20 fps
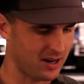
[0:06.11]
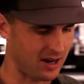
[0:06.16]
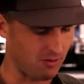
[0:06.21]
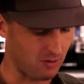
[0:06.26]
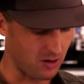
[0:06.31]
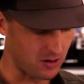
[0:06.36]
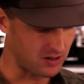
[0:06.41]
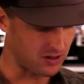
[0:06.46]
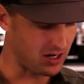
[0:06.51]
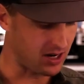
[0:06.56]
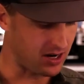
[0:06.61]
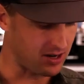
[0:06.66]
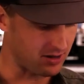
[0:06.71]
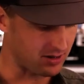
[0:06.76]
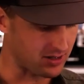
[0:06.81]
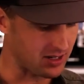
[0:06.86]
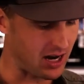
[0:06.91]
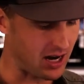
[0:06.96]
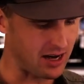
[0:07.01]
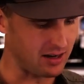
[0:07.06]
I wrote down your
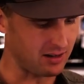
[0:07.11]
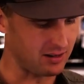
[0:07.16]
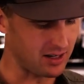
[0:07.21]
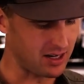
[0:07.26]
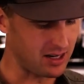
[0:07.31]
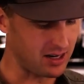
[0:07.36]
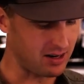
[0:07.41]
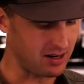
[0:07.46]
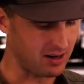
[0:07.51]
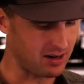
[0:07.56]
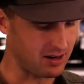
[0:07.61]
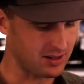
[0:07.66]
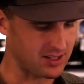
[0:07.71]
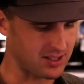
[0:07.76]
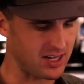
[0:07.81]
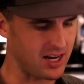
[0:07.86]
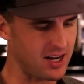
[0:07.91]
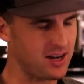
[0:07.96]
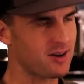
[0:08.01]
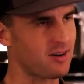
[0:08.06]
title here,
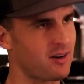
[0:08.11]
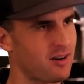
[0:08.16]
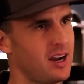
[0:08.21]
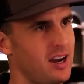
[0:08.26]
Senior